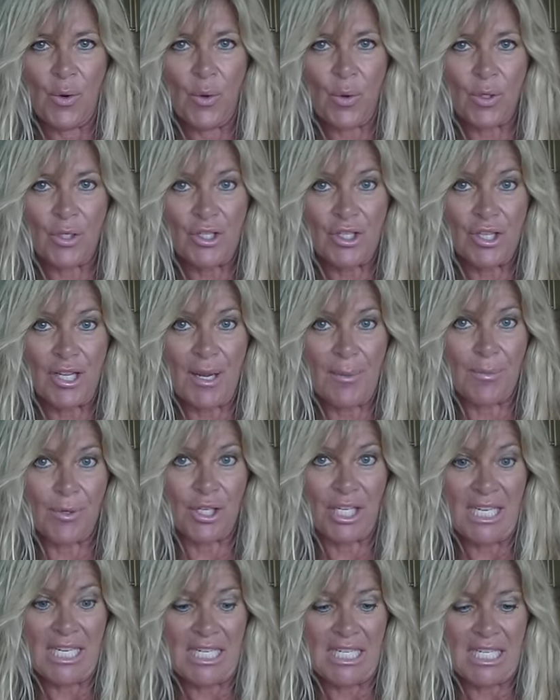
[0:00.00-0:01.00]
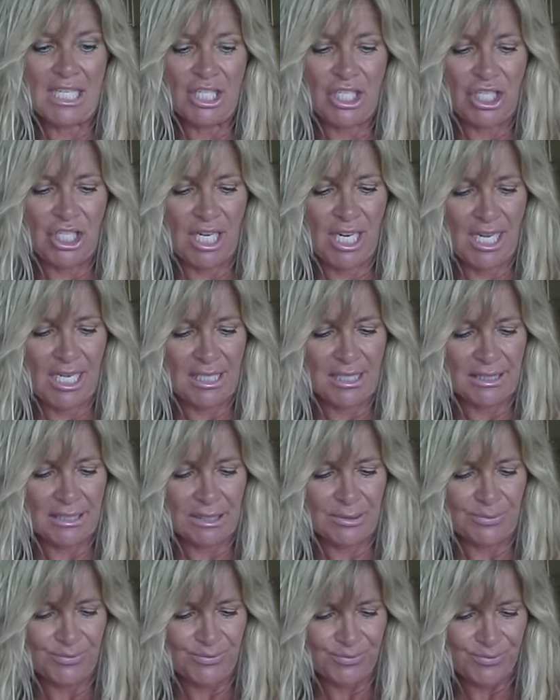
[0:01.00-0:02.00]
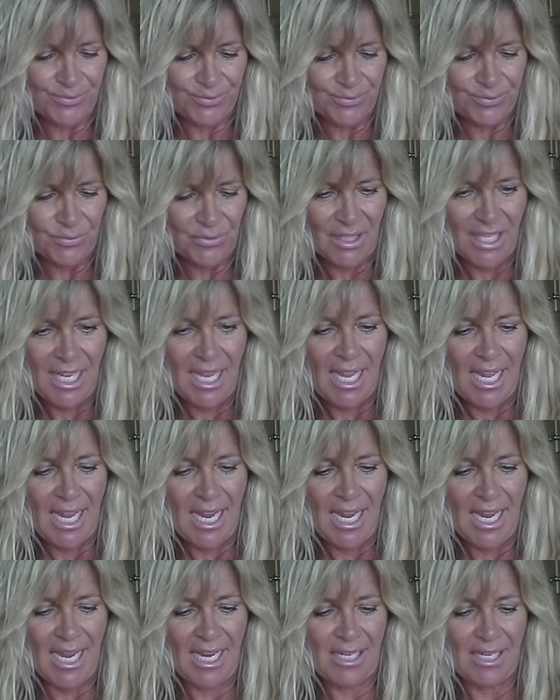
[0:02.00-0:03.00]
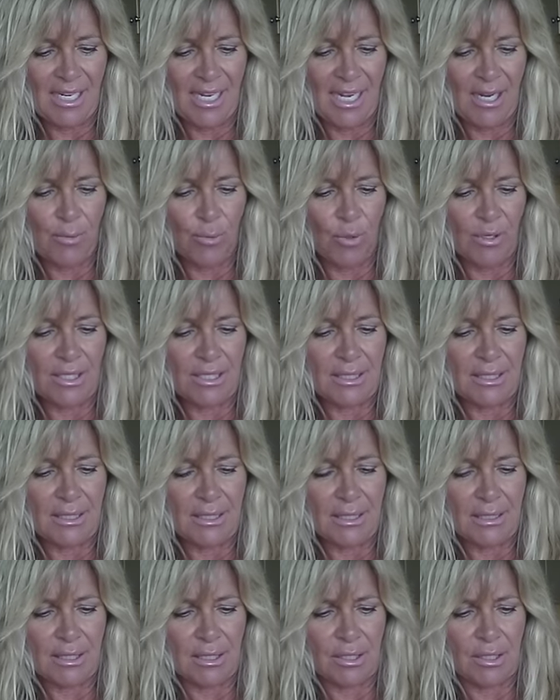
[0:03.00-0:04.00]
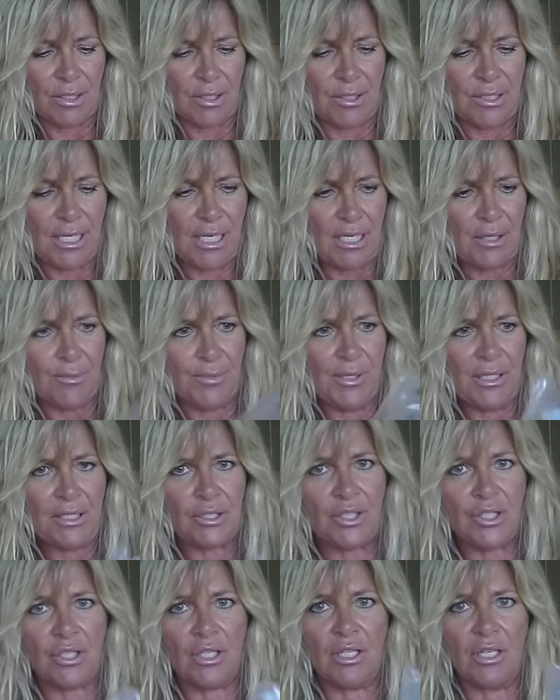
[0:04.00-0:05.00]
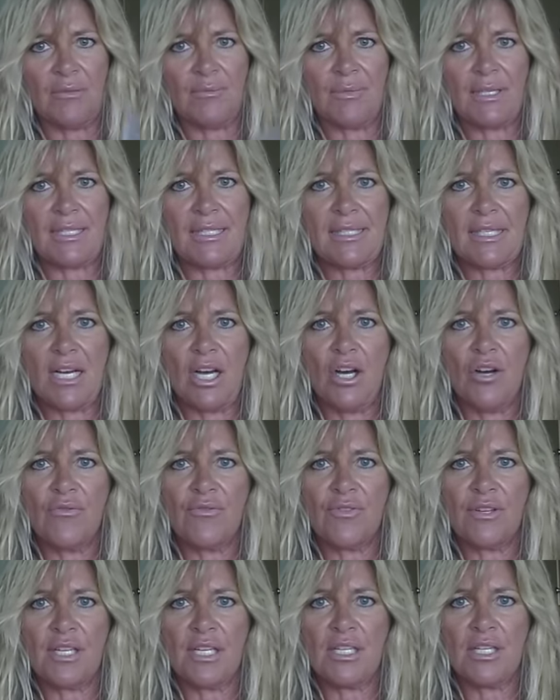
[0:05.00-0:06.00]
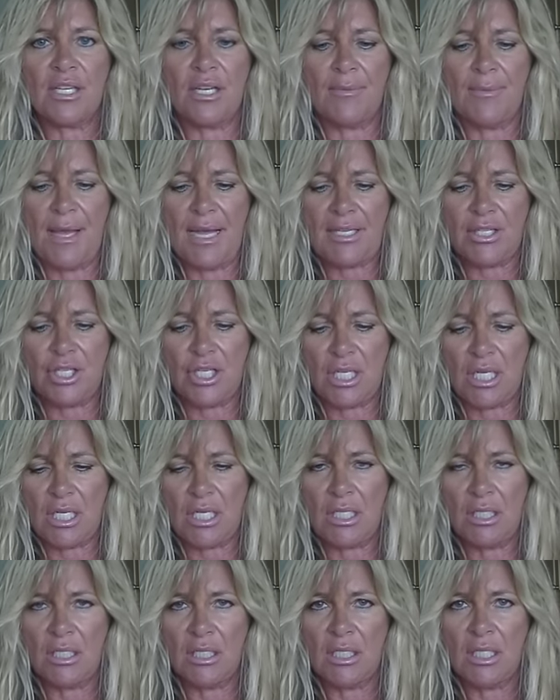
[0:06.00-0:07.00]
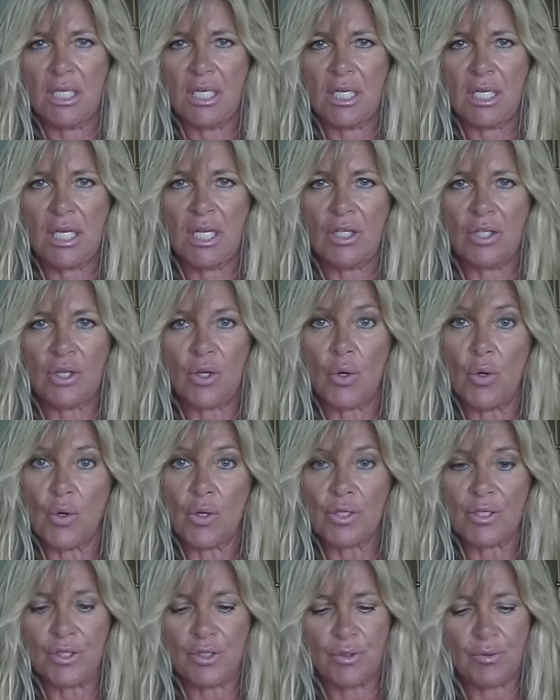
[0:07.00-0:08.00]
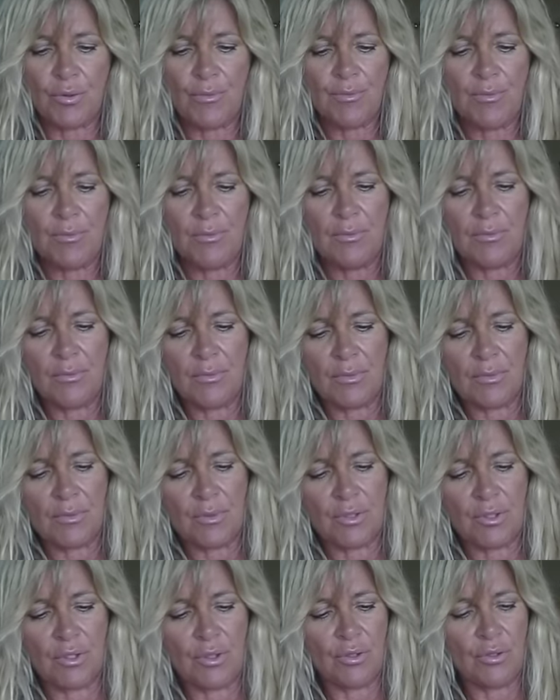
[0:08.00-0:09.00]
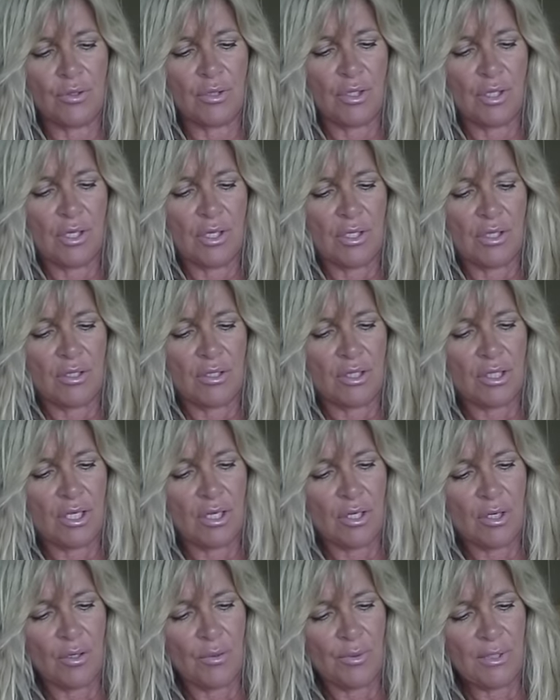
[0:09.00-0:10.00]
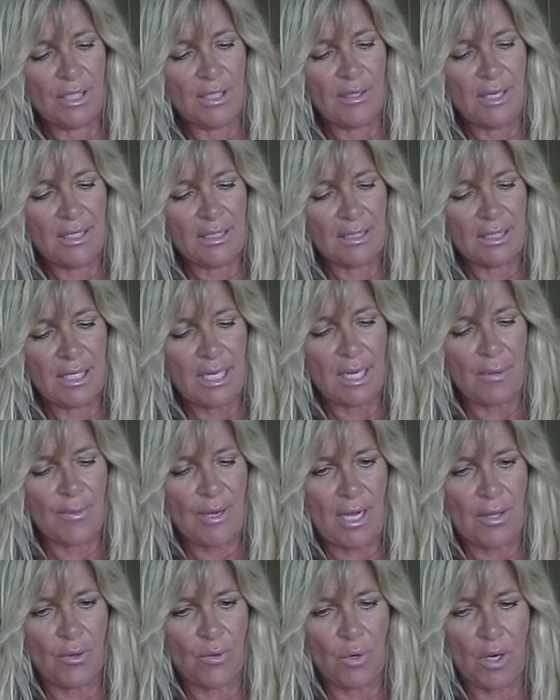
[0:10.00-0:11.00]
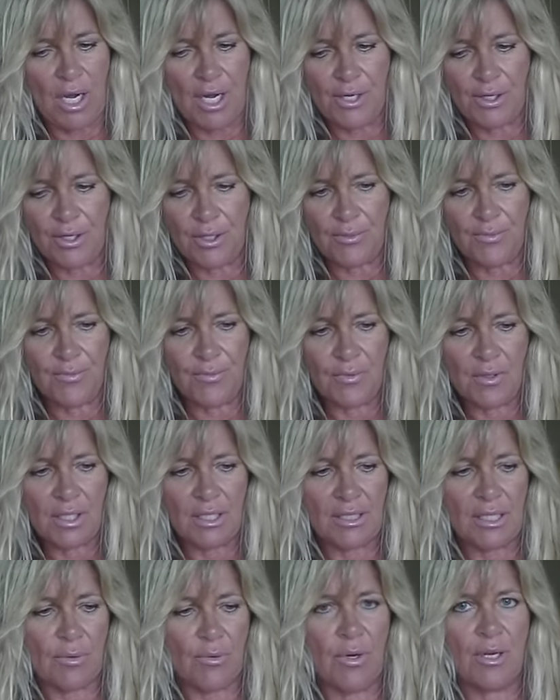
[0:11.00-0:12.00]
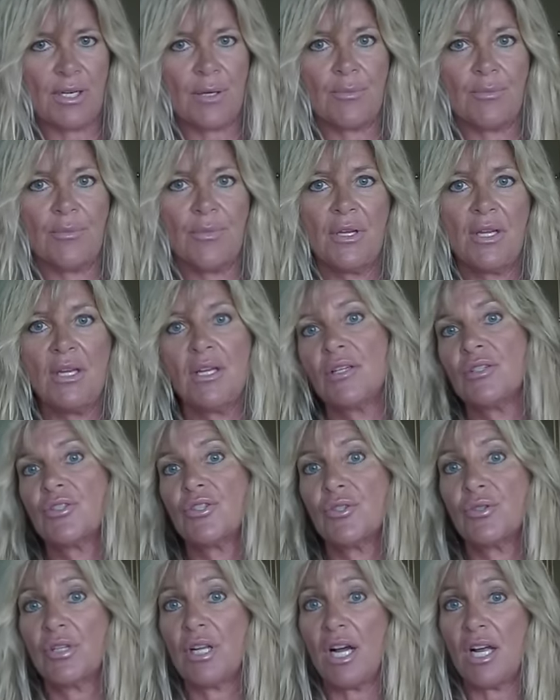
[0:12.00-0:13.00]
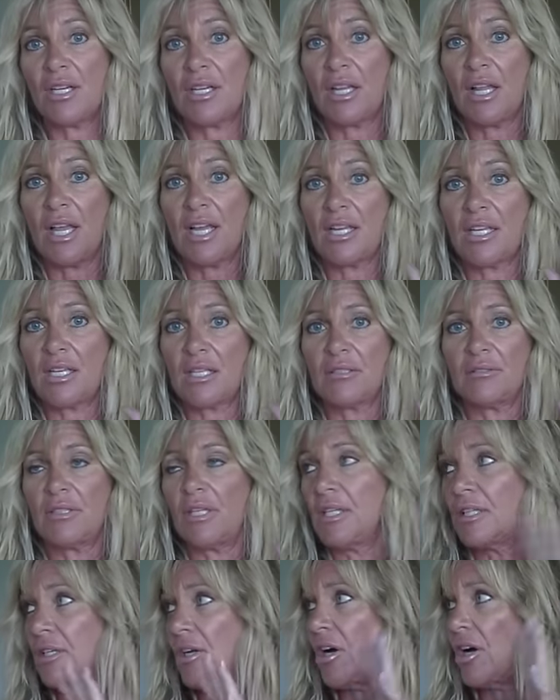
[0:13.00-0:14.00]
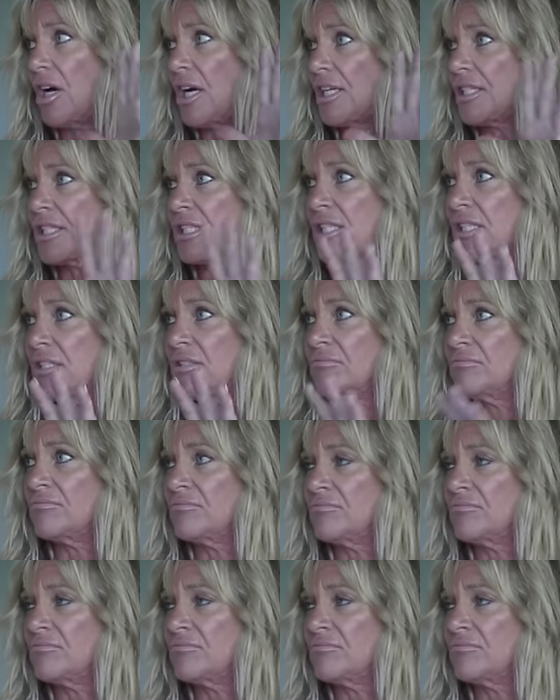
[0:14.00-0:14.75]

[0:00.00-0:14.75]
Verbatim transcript: orange Lamborghini she has. And I wanted to take a picture of myself in a matching color orange swimsuit. So we did that today by the water because I want to do it on like a gauze